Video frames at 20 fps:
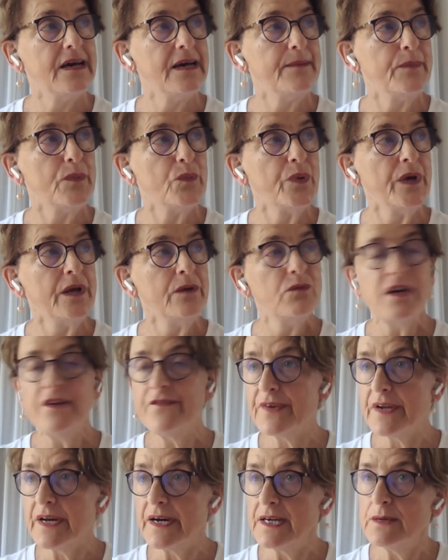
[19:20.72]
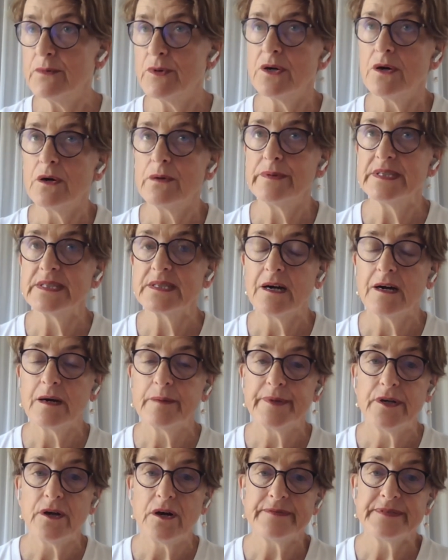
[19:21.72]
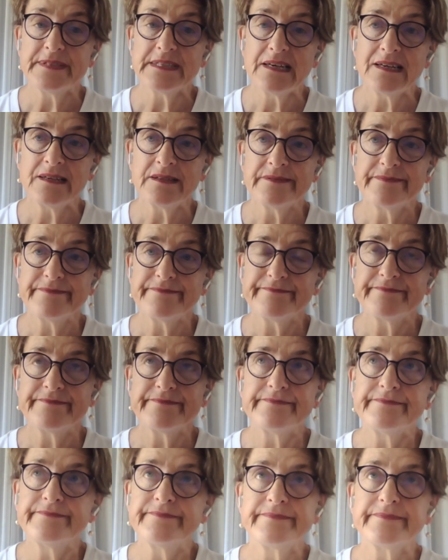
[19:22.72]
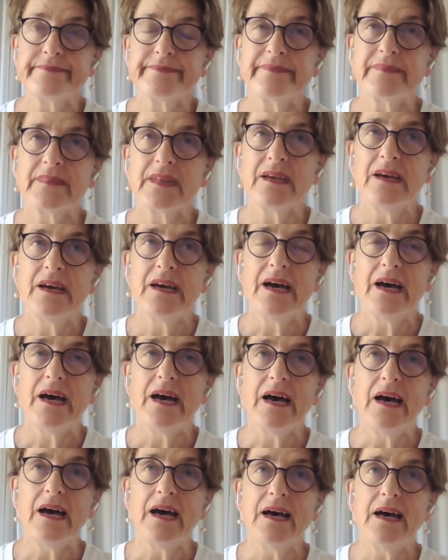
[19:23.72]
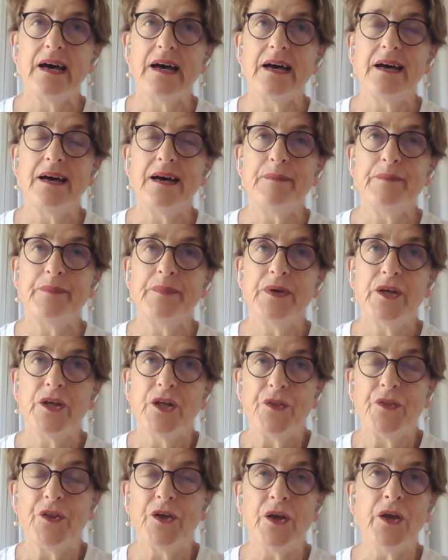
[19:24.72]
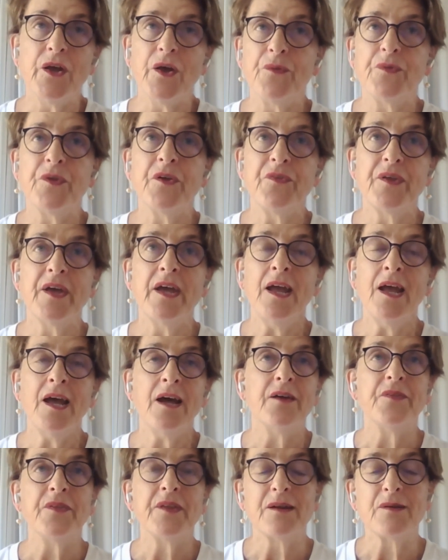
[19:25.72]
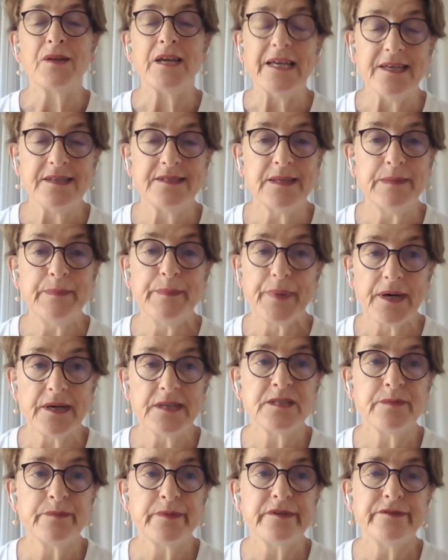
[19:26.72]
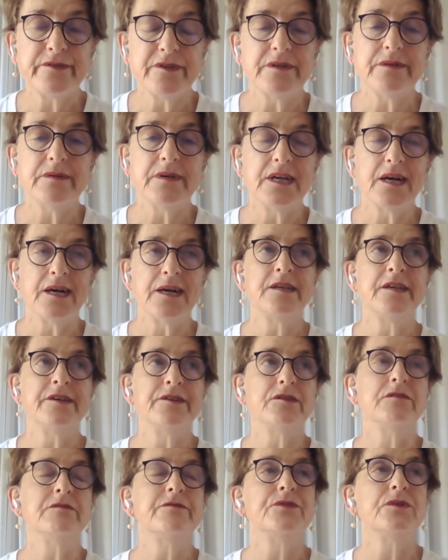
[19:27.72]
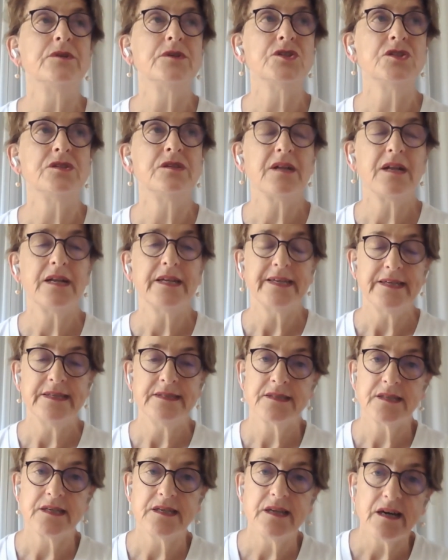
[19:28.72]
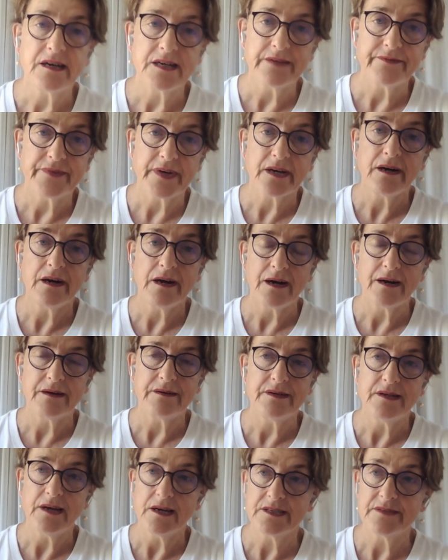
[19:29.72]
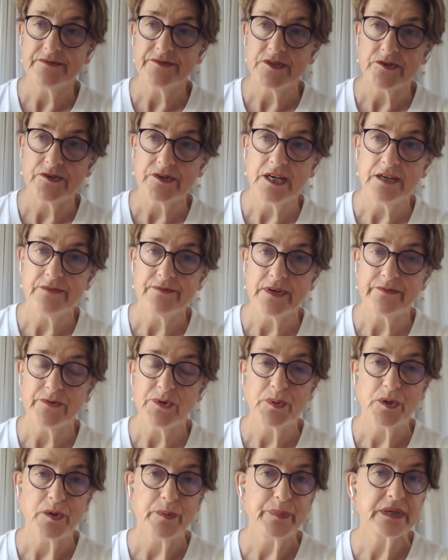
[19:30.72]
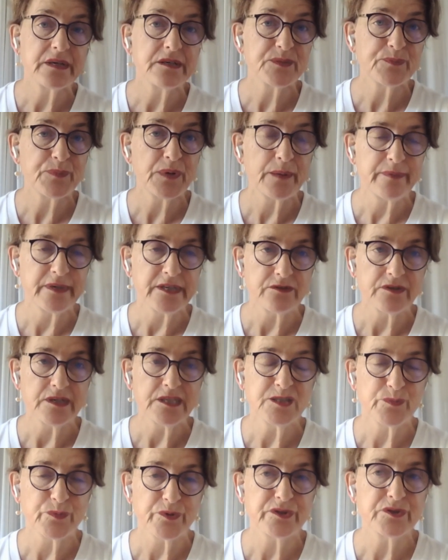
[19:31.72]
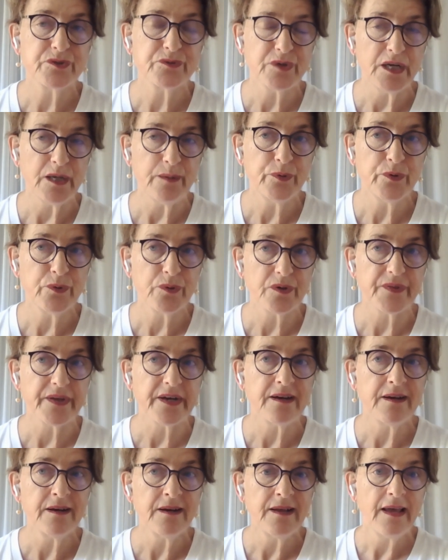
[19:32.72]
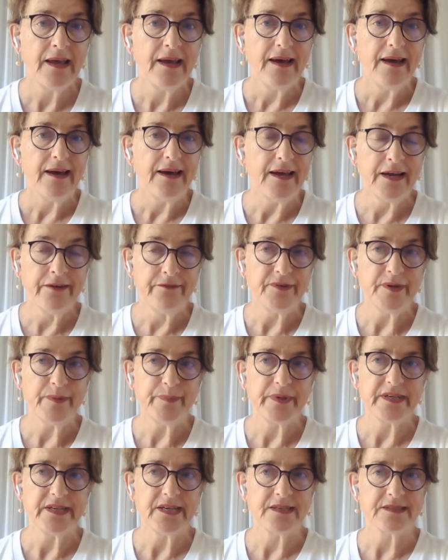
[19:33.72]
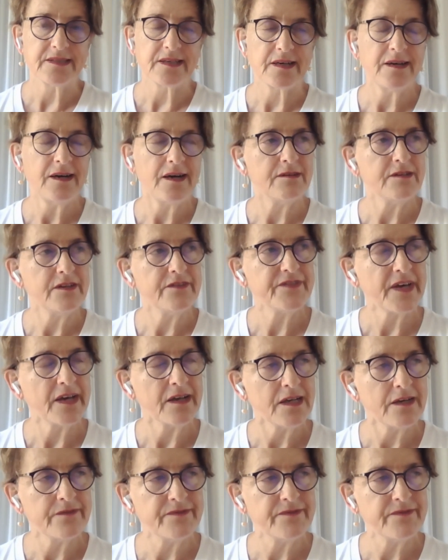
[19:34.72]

When we fly, we always carbon offset. The thing that is impossible to do in Ireland, unfortunately, is to not have a car and not have to drive everywhere, because public transport is really poor there. Everybody has a car. In fact, every